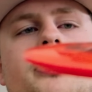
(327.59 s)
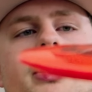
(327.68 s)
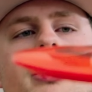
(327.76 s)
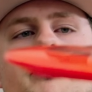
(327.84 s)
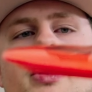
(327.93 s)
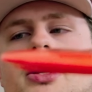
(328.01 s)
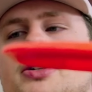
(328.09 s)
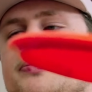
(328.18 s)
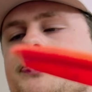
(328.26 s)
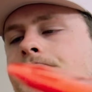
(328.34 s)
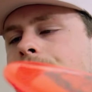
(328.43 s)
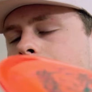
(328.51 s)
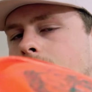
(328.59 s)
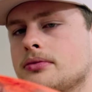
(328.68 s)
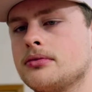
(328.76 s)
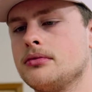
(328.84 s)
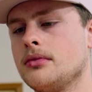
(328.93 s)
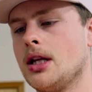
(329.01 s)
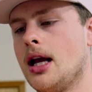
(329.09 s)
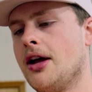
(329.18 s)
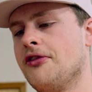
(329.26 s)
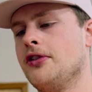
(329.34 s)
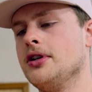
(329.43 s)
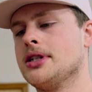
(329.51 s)
them, which
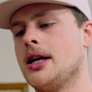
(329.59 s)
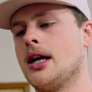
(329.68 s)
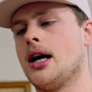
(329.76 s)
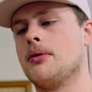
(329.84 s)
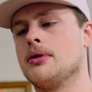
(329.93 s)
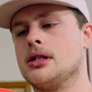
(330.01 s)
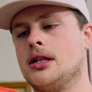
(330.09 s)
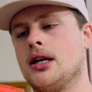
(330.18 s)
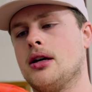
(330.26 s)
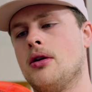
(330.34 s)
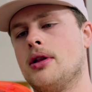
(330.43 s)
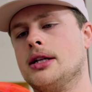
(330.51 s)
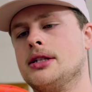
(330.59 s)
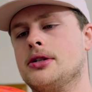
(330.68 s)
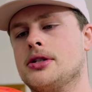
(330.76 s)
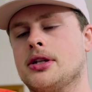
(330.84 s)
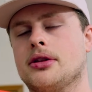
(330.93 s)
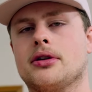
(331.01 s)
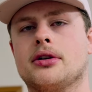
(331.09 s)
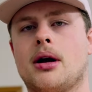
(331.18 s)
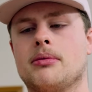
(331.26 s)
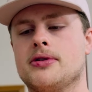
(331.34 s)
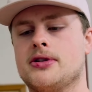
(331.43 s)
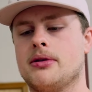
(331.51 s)
at first I kind of was like, oh, that's interesting.
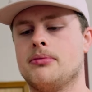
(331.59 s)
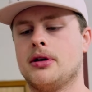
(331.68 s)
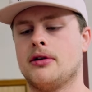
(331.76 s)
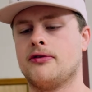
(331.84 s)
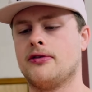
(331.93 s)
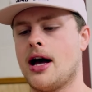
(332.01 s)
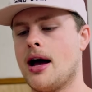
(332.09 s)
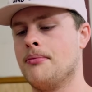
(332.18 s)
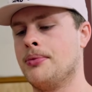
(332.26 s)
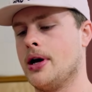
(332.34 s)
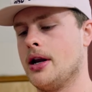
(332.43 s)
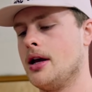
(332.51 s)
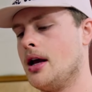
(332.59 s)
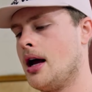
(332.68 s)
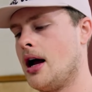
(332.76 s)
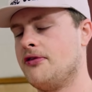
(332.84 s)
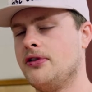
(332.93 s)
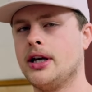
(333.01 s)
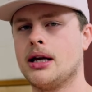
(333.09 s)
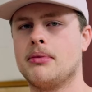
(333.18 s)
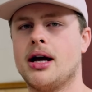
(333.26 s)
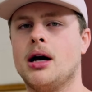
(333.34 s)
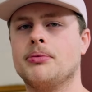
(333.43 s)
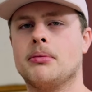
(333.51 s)
I'm used to them being flat, but I feel like it
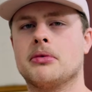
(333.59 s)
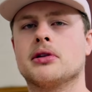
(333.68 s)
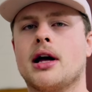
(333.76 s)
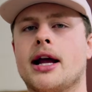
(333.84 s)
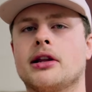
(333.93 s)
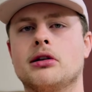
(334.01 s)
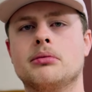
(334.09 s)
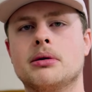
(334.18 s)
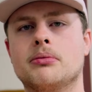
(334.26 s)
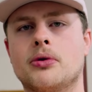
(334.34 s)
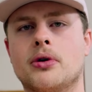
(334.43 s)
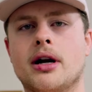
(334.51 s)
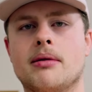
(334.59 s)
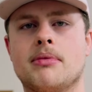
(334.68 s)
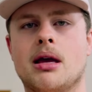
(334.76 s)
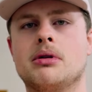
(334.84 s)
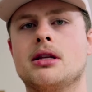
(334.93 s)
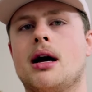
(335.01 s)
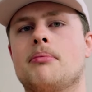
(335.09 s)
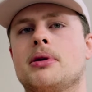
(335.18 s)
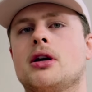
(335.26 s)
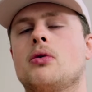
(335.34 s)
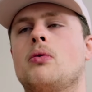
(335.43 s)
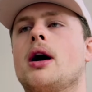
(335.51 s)
might help them glide a little bit more and maybe not
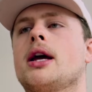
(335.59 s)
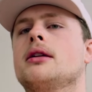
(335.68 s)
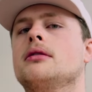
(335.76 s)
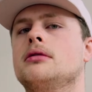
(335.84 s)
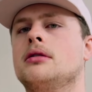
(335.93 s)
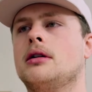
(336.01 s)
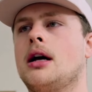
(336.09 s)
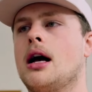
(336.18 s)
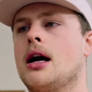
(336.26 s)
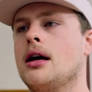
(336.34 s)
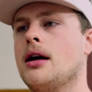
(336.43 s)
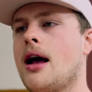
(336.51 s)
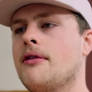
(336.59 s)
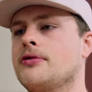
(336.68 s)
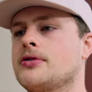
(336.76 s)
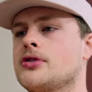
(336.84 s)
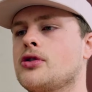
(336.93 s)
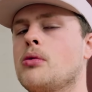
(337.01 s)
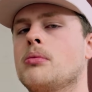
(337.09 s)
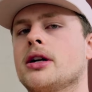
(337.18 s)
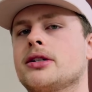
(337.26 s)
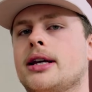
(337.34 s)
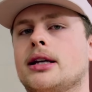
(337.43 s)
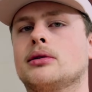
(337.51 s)
be quite, have so
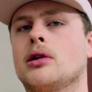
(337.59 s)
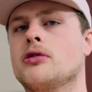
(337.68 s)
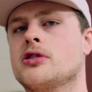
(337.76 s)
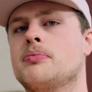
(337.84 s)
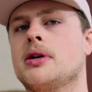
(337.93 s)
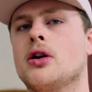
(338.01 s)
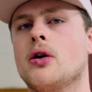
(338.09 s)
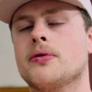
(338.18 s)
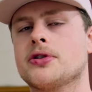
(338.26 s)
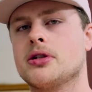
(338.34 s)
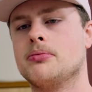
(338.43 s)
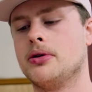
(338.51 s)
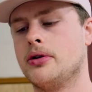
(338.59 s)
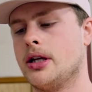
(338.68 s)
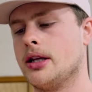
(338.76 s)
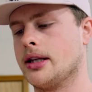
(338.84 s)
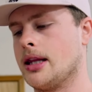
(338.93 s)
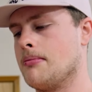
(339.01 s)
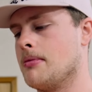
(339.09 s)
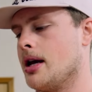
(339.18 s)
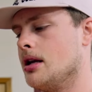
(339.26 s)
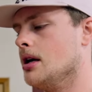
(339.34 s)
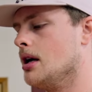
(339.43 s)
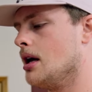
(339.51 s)
much like low speed overstability. Like they
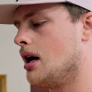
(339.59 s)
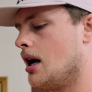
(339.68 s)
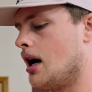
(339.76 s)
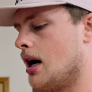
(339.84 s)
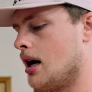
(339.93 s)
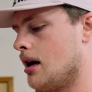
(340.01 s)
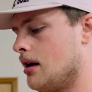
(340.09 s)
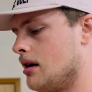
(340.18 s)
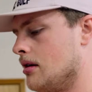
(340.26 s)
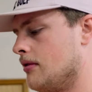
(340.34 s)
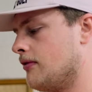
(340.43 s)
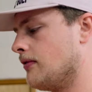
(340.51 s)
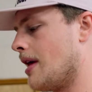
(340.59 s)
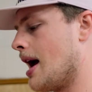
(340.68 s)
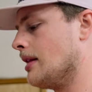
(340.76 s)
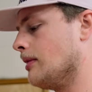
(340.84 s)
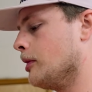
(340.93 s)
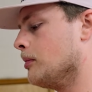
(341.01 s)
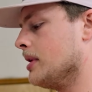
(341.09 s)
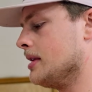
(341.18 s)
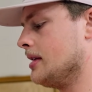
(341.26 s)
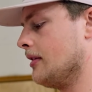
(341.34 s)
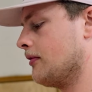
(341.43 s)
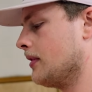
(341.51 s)
might fly a little
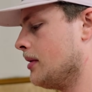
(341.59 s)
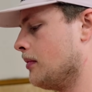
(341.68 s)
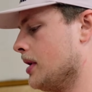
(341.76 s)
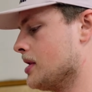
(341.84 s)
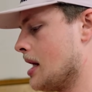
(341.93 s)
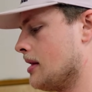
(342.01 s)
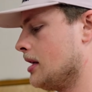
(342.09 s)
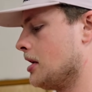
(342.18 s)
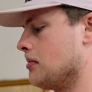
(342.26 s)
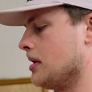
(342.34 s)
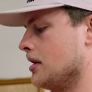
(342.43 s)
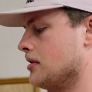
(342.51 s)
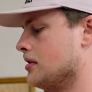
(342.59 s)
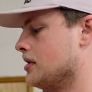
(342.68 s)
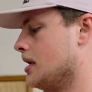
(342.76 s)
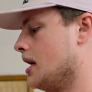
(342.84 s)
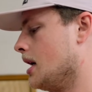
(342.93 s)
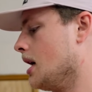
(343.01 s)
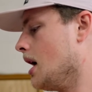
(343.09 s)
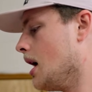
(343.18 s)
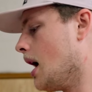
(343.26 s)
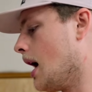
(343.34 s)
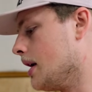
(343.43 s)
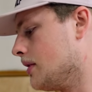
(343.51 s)
bit different, which I think could be interesting.
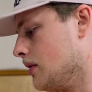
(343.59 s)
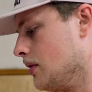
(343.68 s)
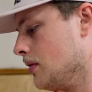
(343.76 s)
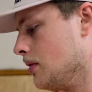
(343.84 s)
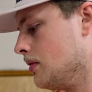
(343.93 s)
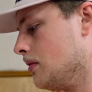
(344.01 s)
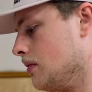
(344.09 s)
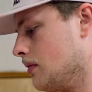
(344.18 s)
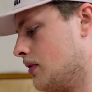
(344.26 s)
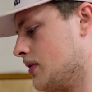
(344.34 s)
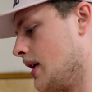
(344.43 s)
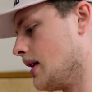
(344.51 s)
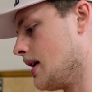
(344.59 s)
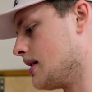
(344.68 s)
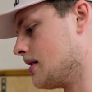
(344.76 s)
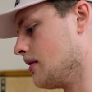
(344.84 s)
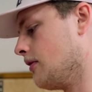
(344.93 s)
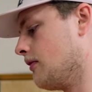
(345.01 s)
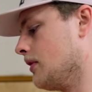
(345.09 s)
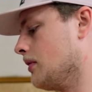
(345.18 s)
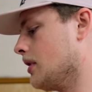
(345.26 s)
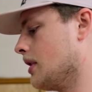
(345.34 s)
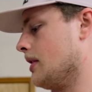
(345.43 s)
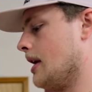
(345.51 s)
I do think they still feel
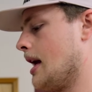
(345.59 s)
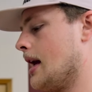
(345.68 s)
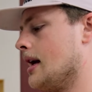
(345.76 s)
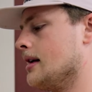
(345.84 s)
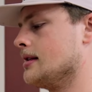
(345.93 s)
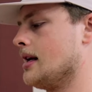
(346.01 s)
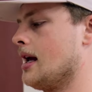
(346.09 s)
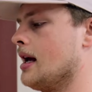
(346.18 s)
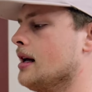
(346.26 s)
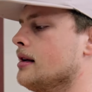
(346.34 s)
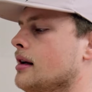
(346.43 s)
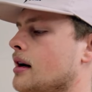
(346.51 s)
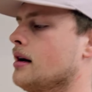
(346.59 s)
good in the hand, and